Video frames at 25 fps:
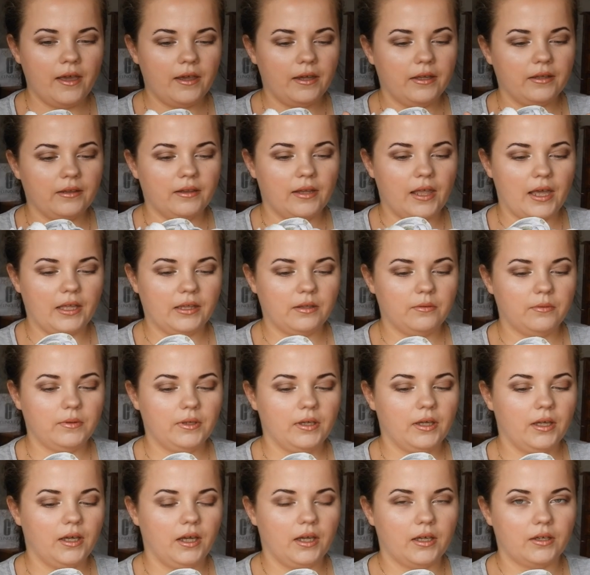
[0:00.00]
In
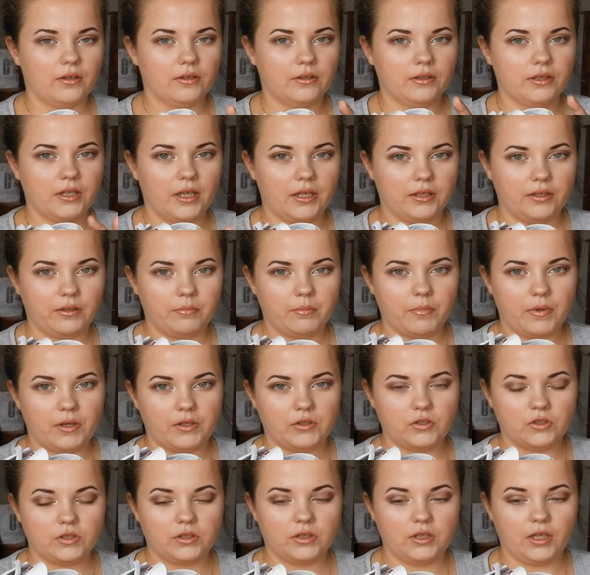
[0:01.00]
Latvia, I could not
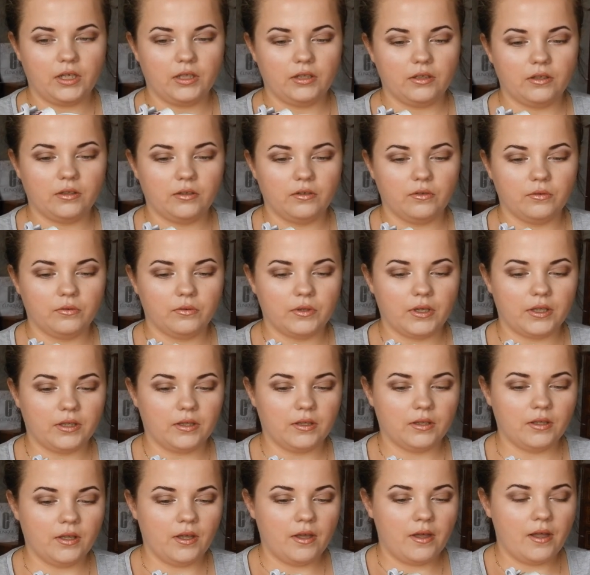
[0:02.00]
imagine that. You
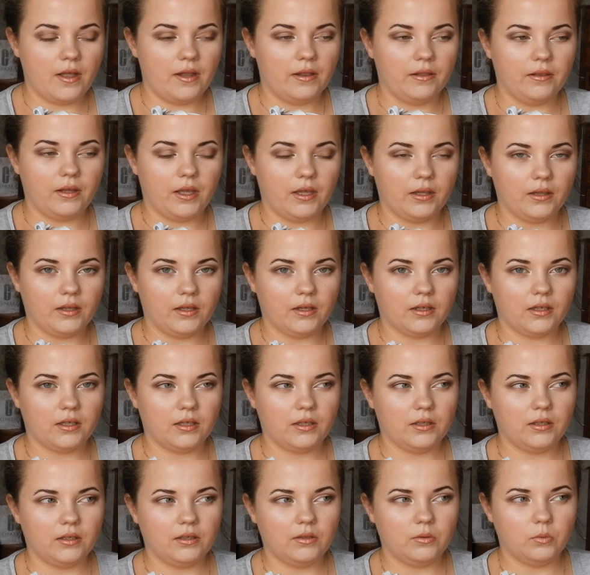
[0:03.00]
get
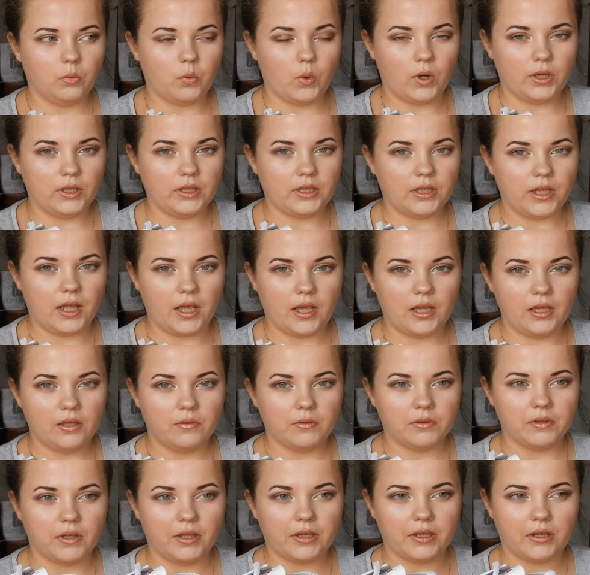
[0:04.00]
unlucky one
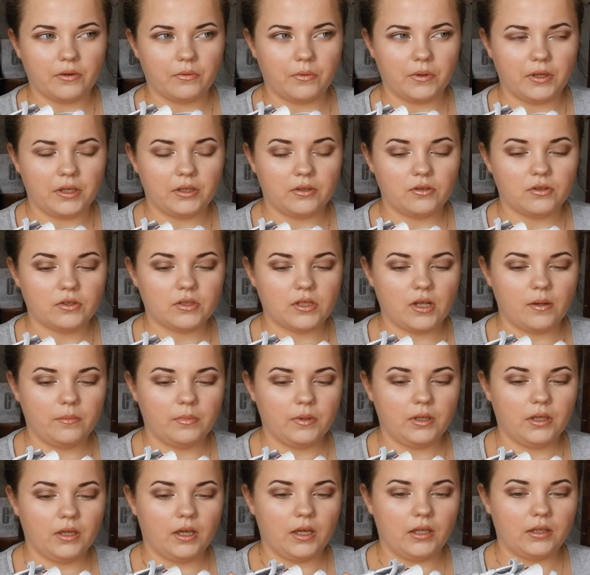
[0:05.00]
day with like a rain or
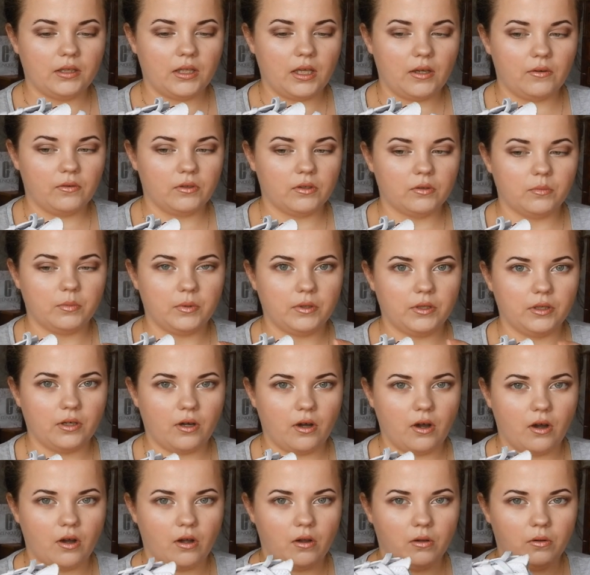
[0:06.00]
something, and they will be
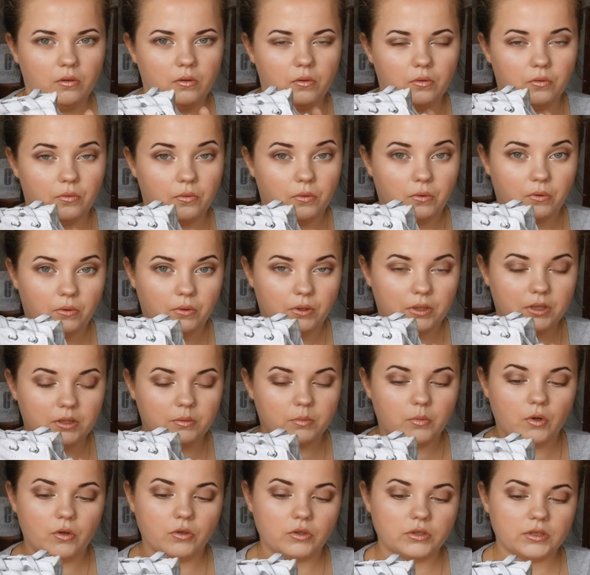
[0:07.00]
all
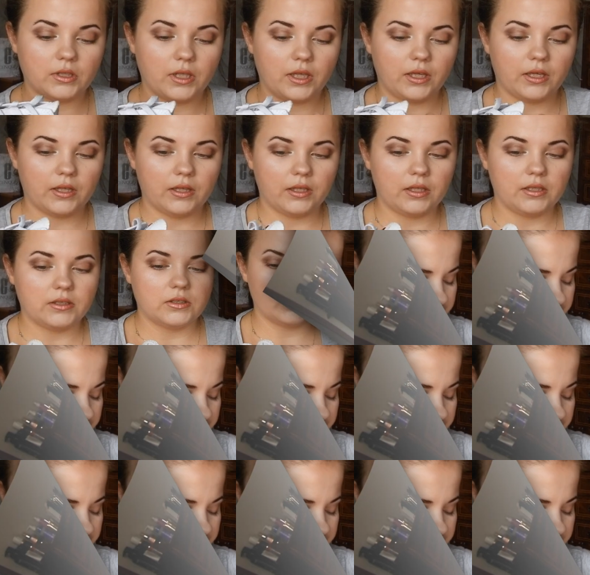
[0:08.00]
ruined most likely.